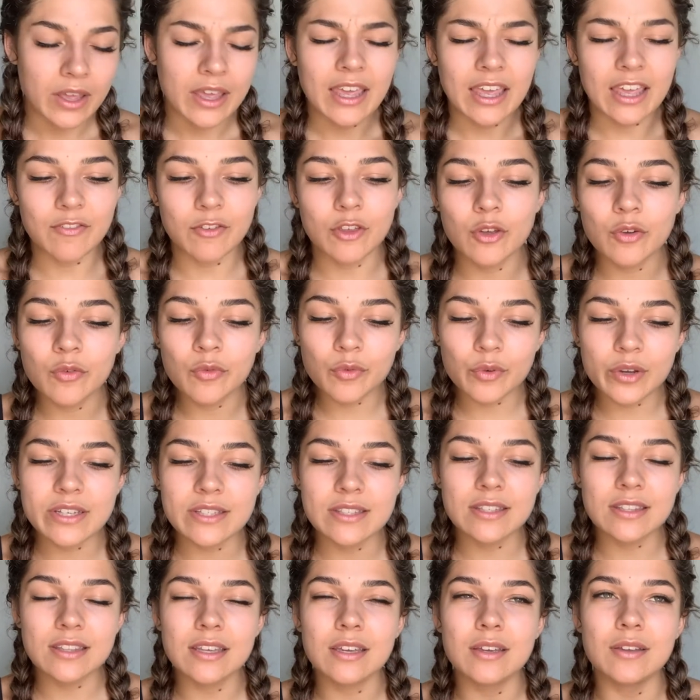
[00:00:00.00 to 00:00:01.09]
If you've
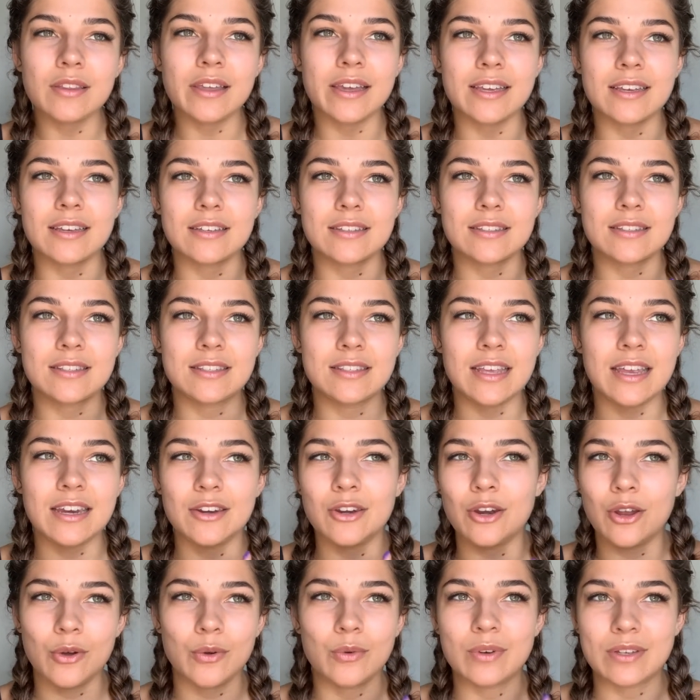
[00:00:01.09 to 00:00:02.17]
recently like said
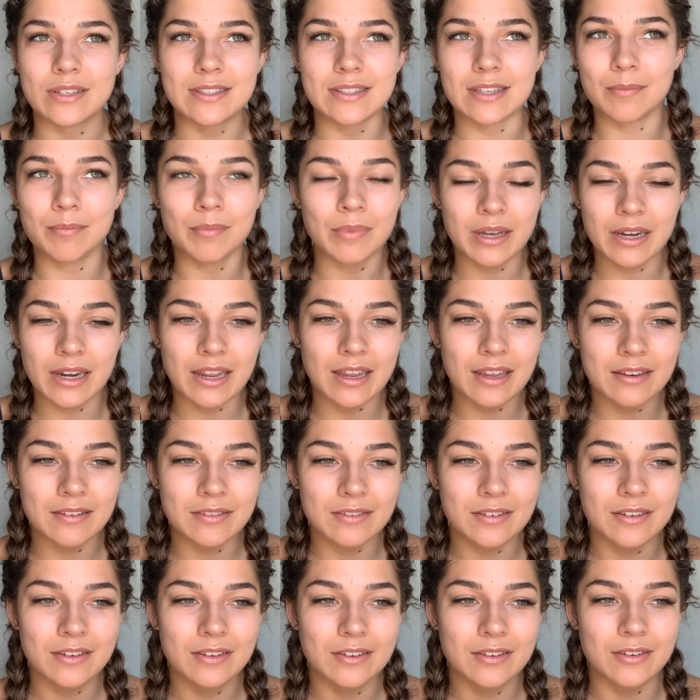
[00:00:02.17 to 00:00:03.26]
no to somebody,
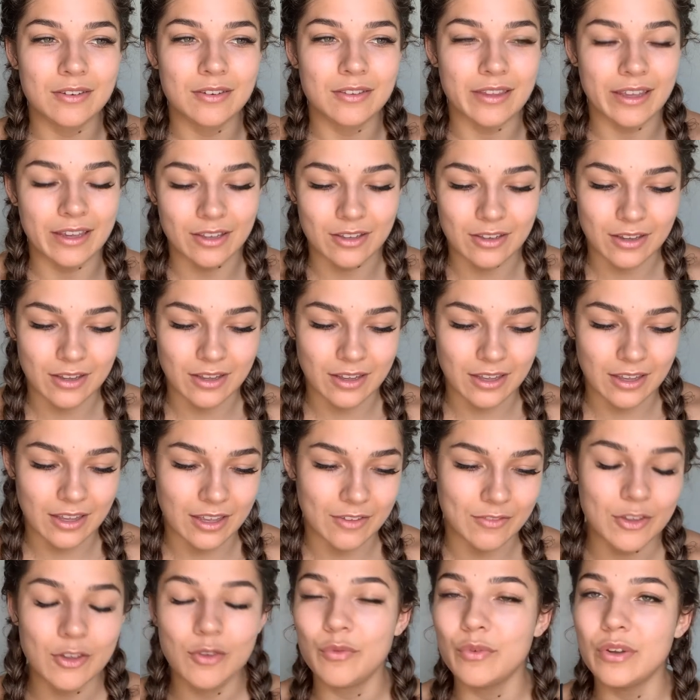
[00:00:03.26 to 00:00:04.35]
like
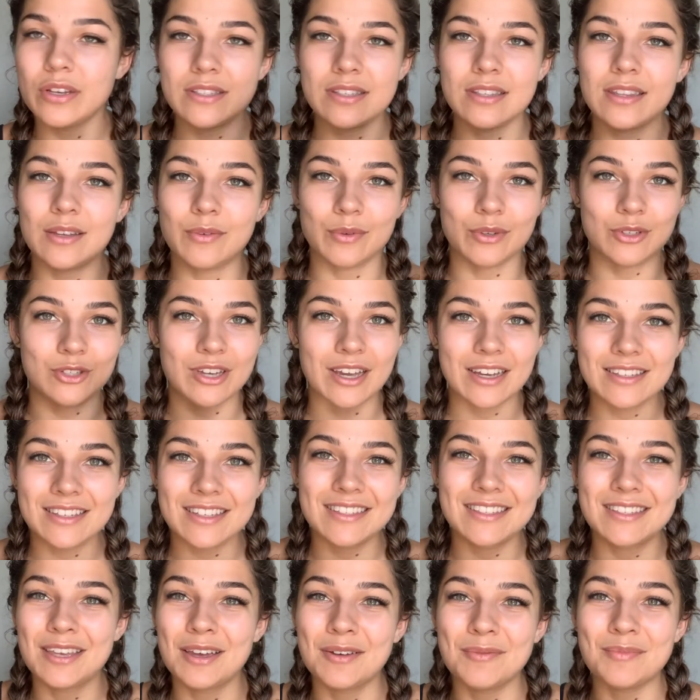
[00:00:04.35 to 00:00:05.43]
if you've recently rejected
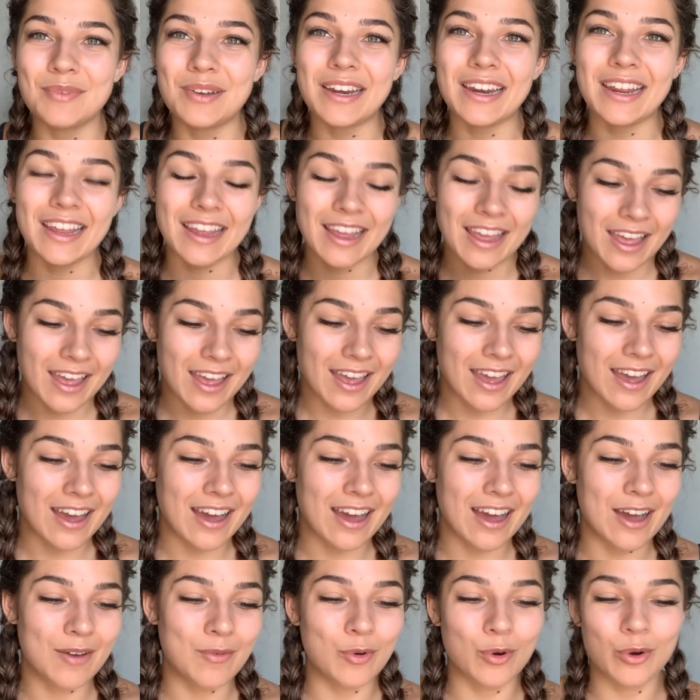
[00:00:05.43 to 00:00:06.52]
somebody
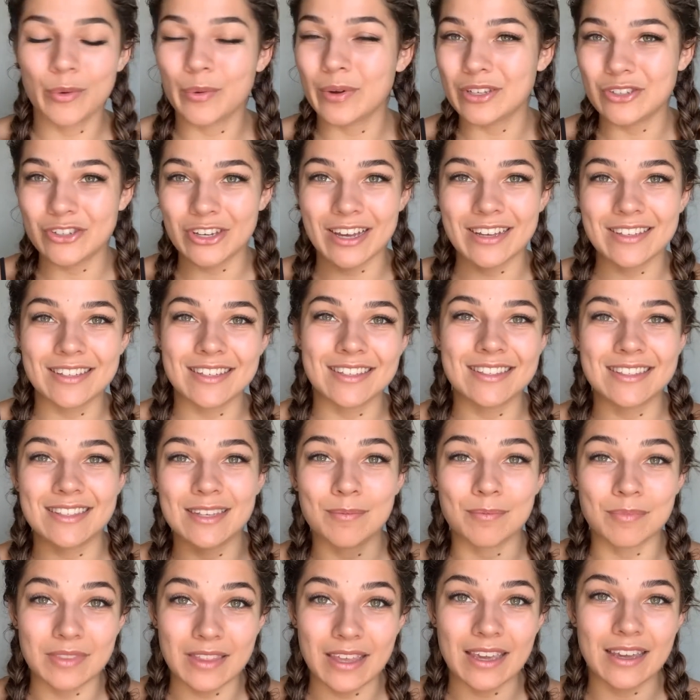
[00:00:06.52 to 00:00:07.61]
or rejected
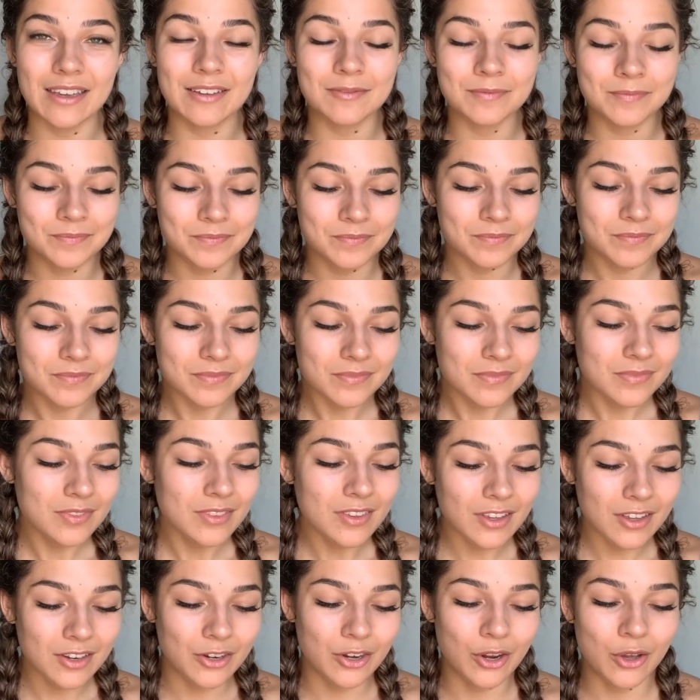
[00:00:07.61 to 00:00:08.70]
something,
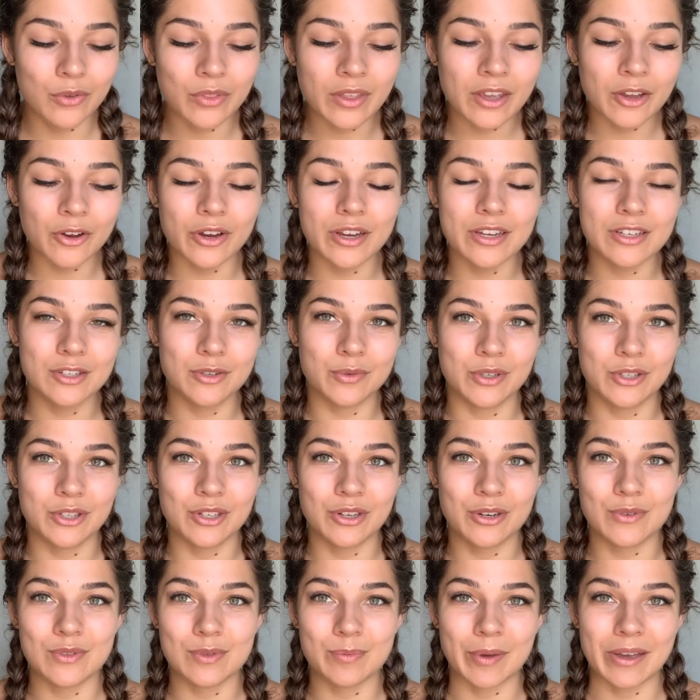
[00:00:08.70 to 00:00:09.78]
know that your intuition
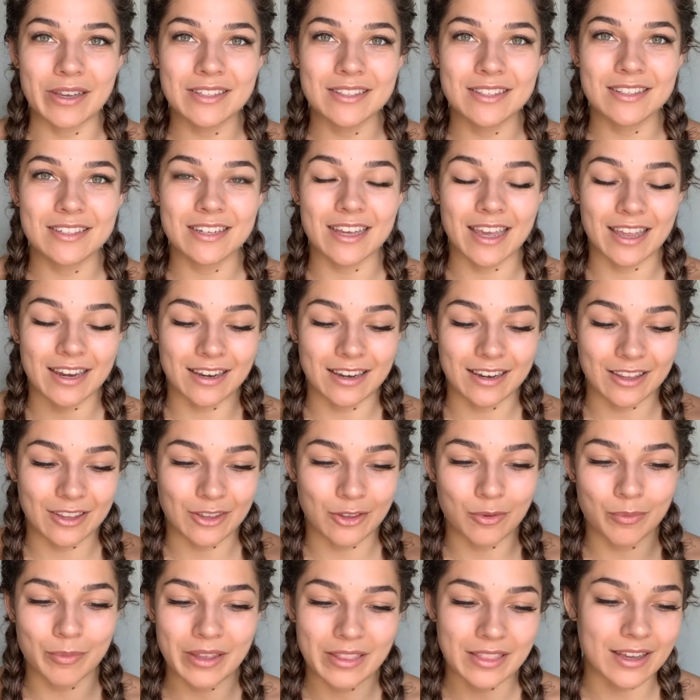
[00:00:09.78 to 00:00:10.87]
knows best and
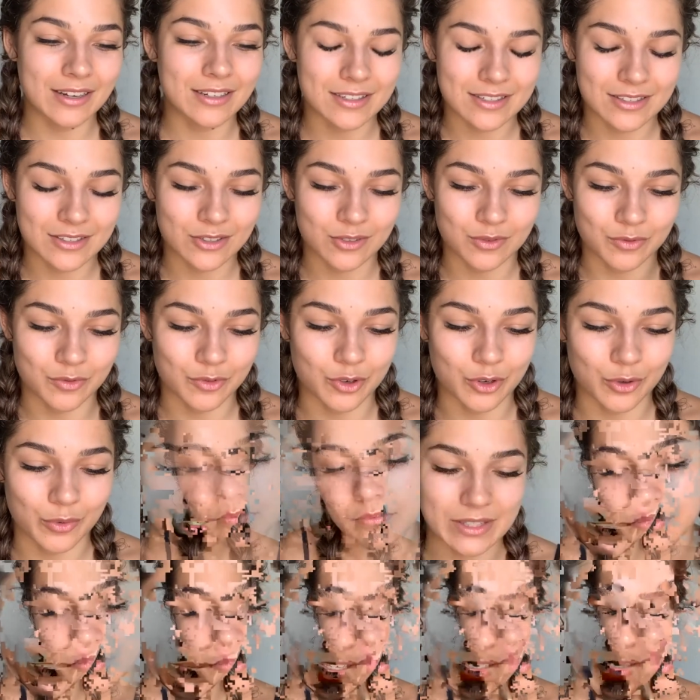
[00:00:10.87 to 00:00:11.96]
you made that decision for a
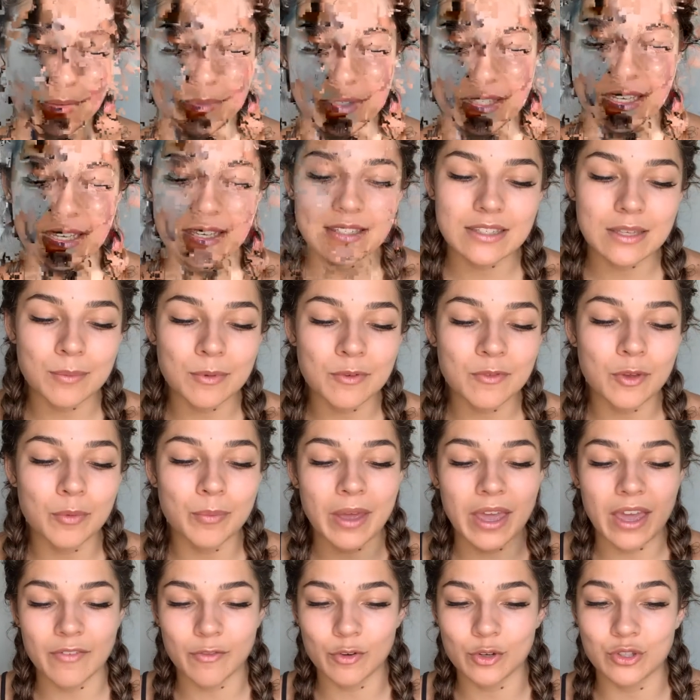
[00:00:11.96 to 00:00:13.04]
reason. Because I'm seeing some of you may
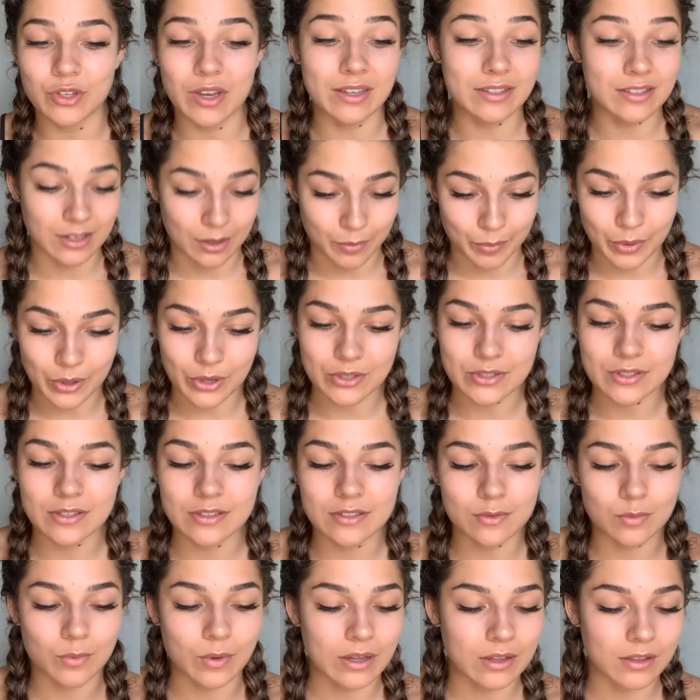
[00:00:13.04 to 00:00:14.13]
have rejected a person
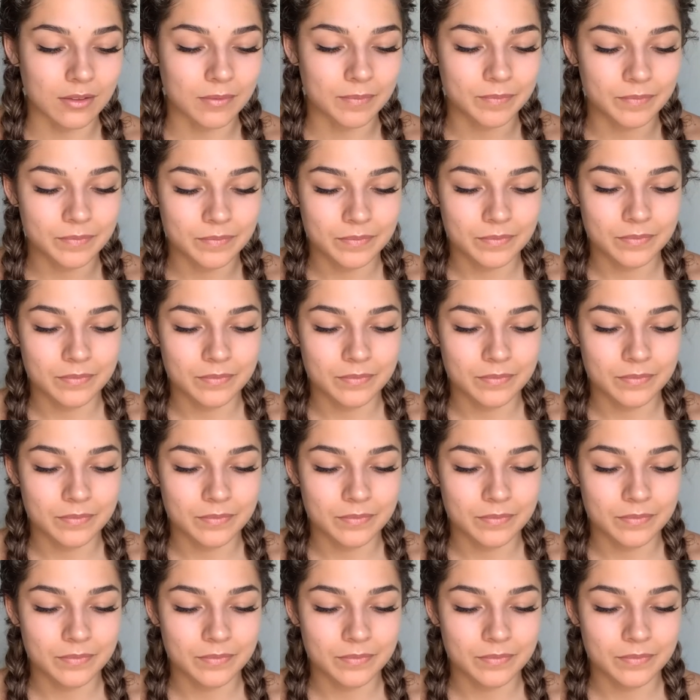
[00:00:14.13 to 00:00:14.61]
as well.